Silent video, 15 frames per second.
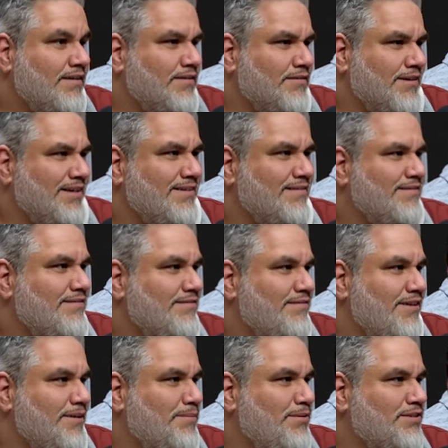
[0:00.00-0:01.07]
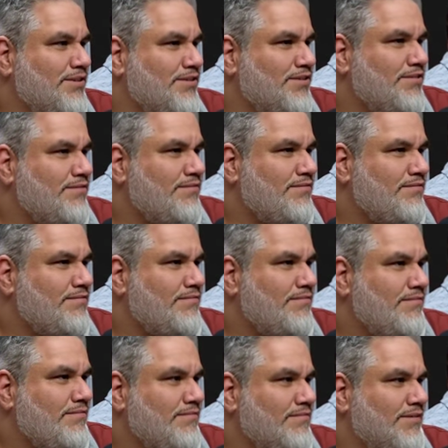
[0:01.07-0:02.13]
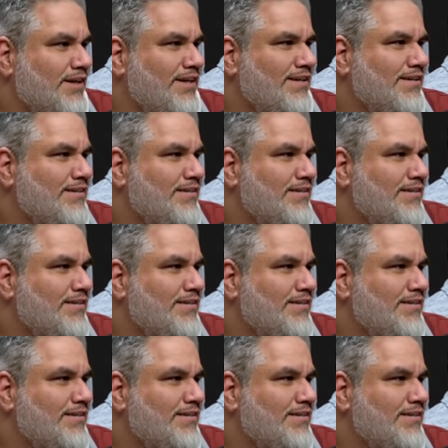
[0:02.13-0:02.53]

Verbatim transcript: What? Fail to push it. What?